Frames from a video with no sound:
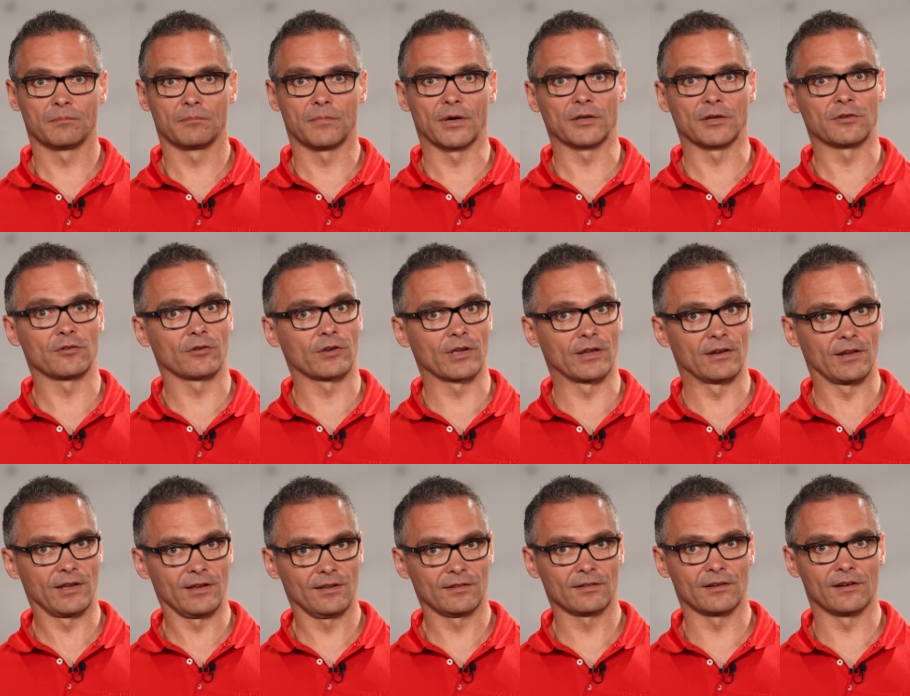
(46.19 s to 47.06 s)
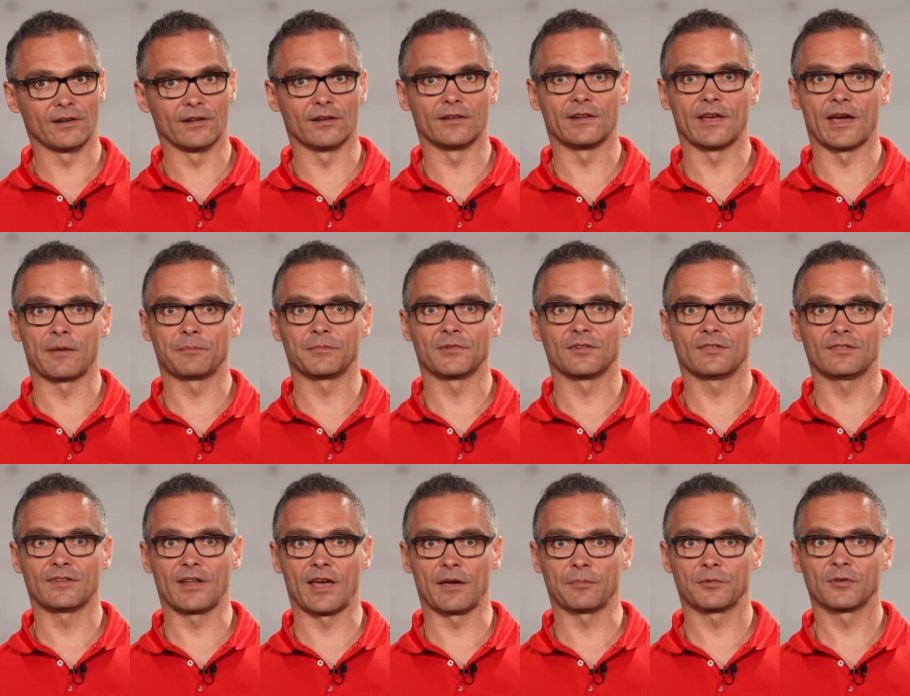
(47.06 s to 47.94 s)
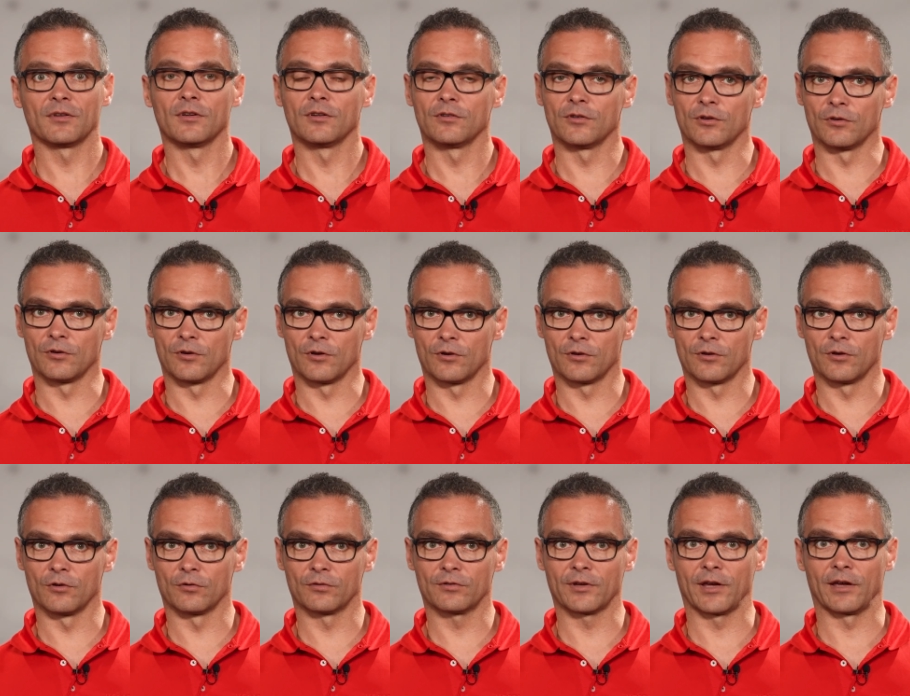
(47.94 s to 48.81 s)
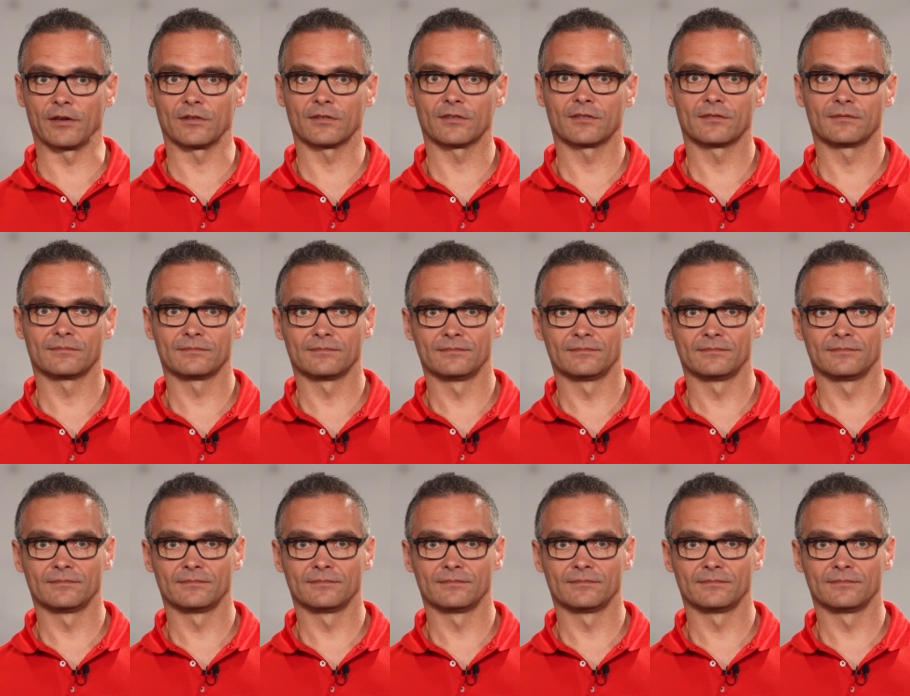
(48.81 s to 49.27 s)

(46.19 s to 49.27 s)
but you can easily adapt the steps to your use case.